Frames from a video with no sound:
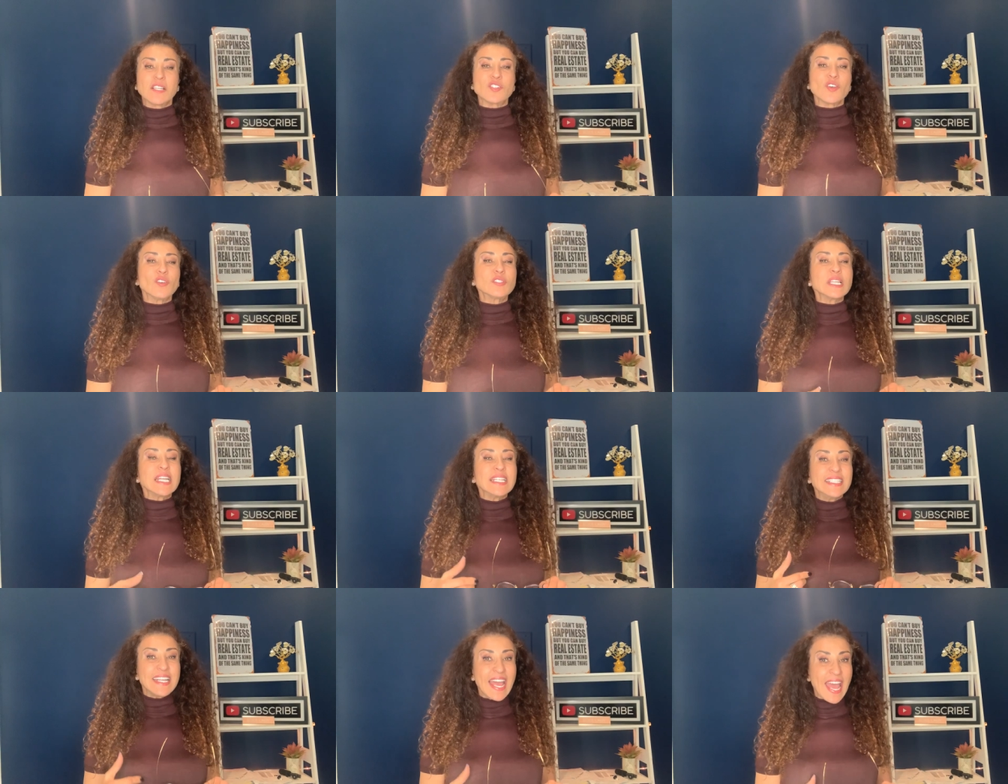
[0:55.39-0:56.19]
And so
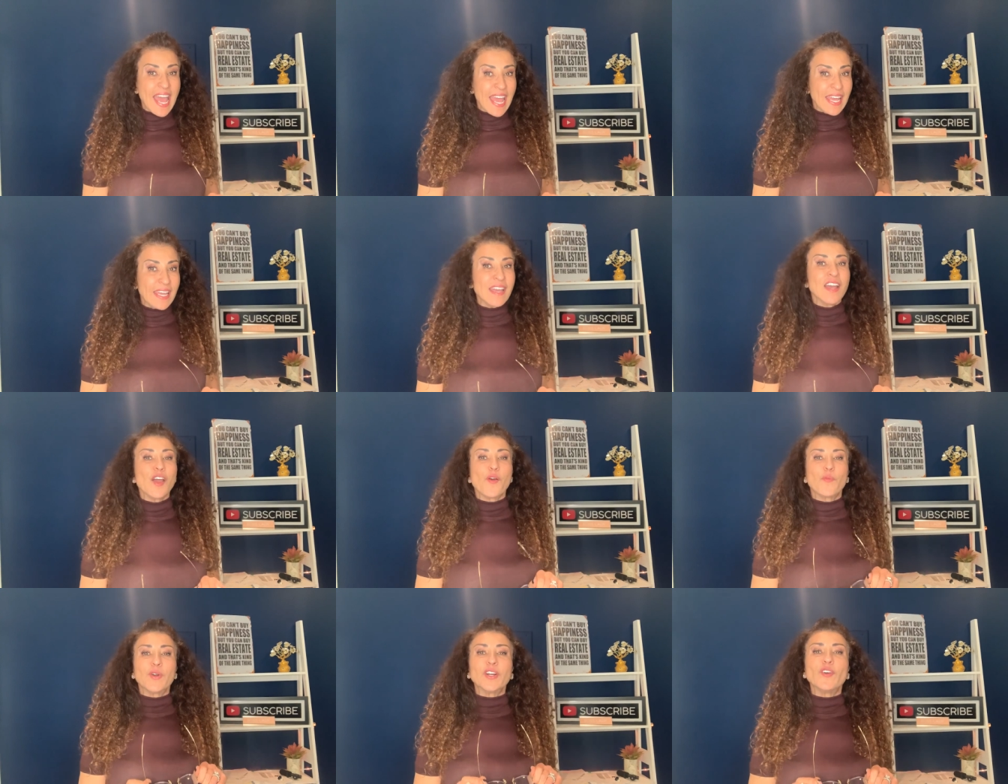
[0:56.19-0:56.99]
today
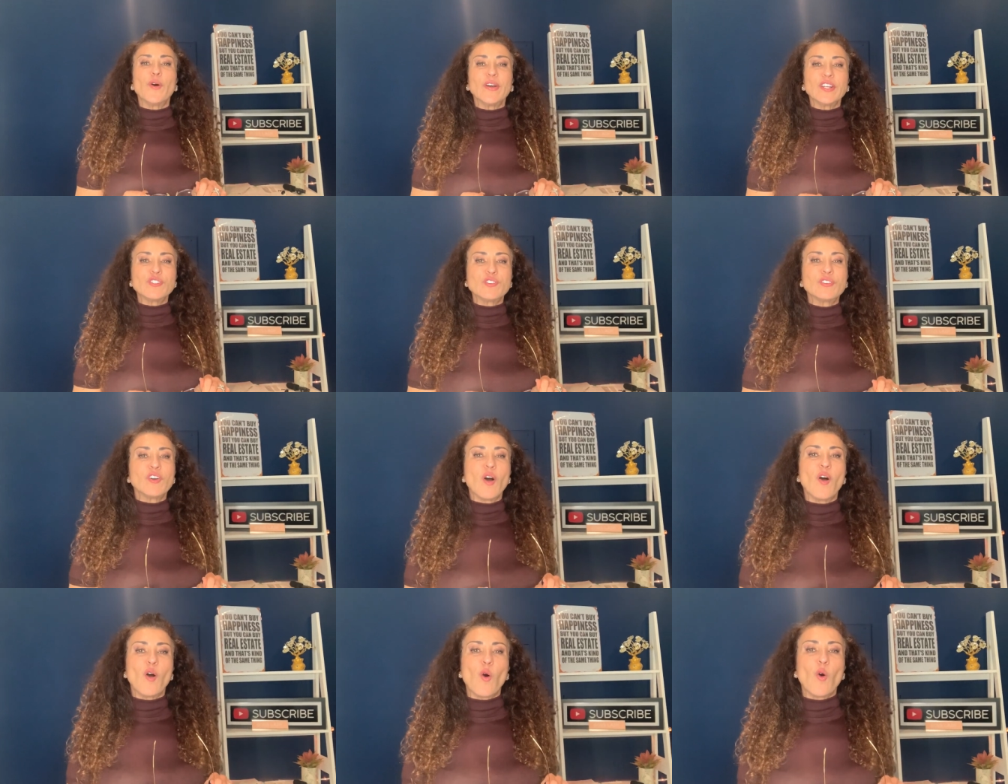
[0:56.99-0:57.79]
we're going to
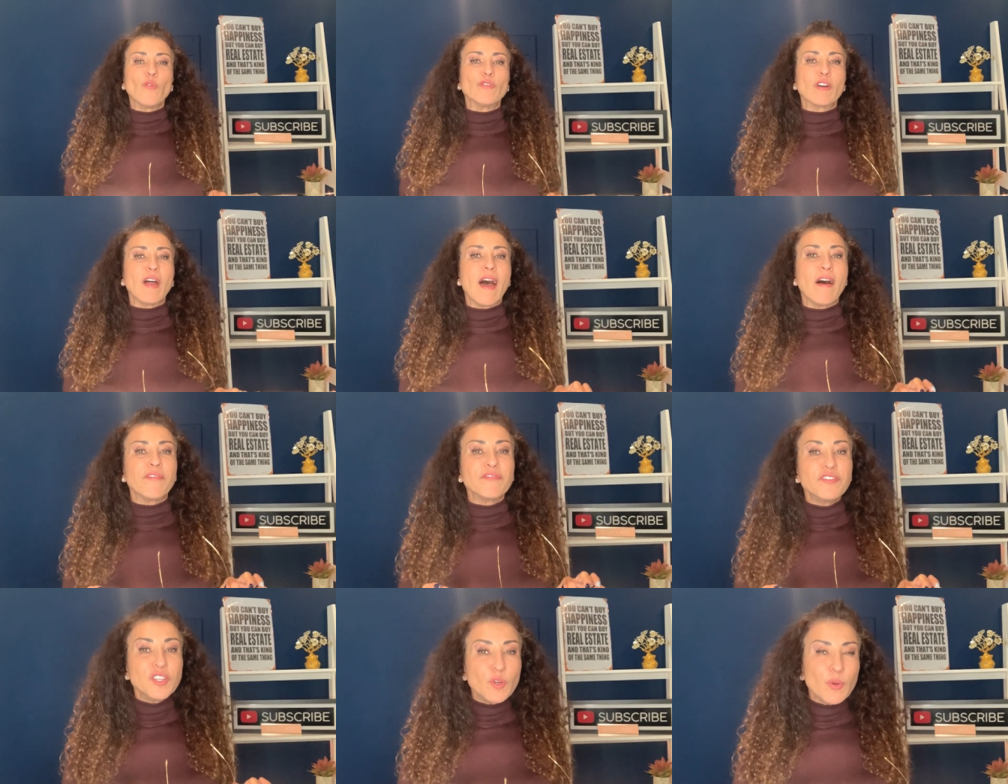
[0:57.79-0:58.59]
go over a
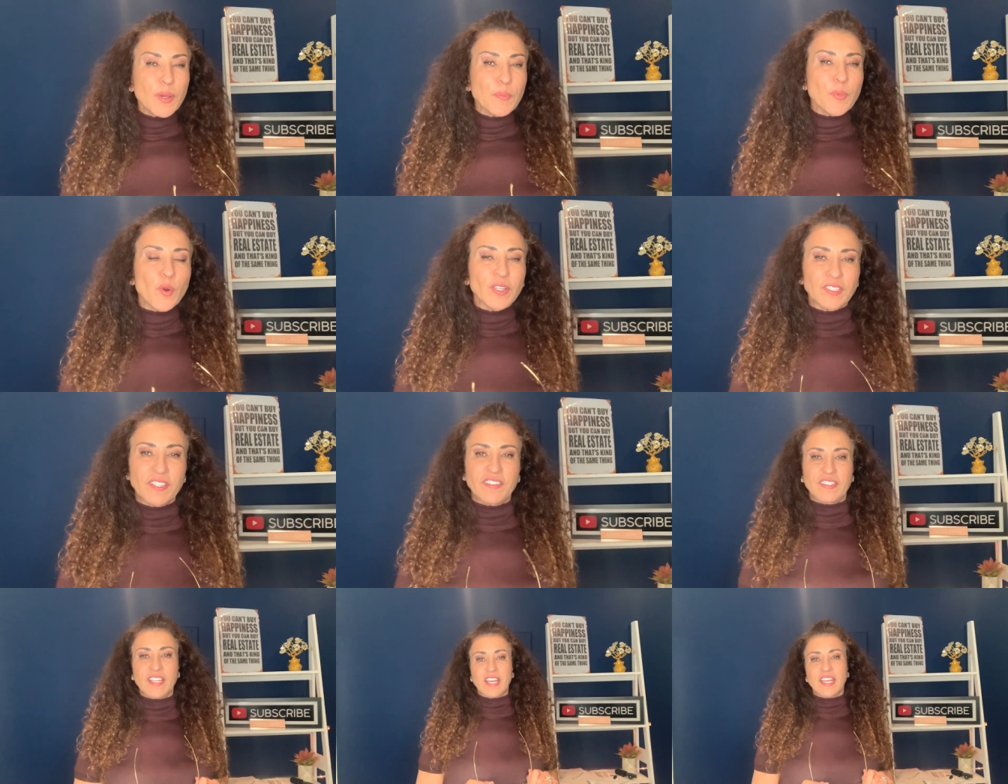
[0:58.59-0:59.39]
few important
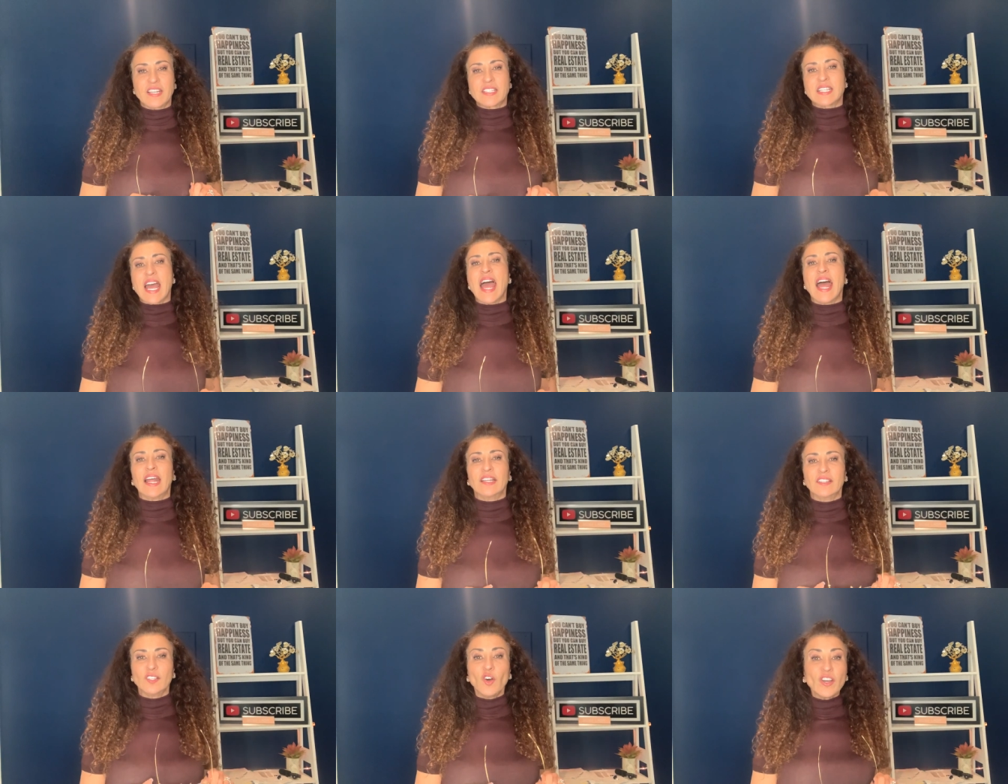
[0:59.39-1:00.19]
things
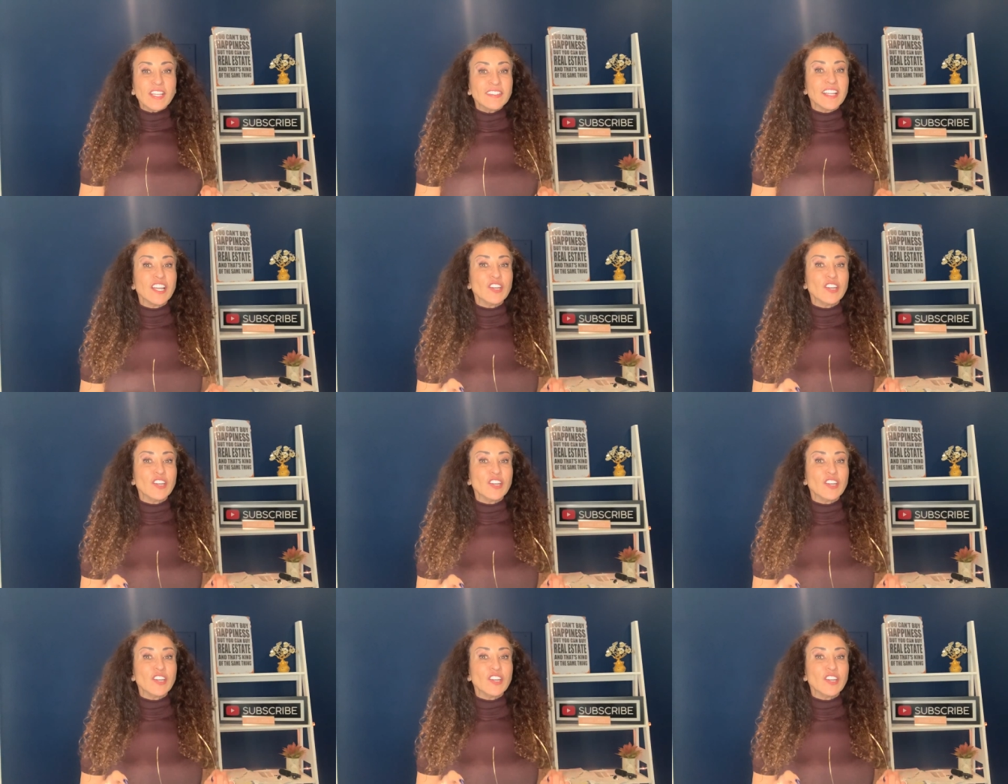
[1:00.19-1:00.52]
and look at the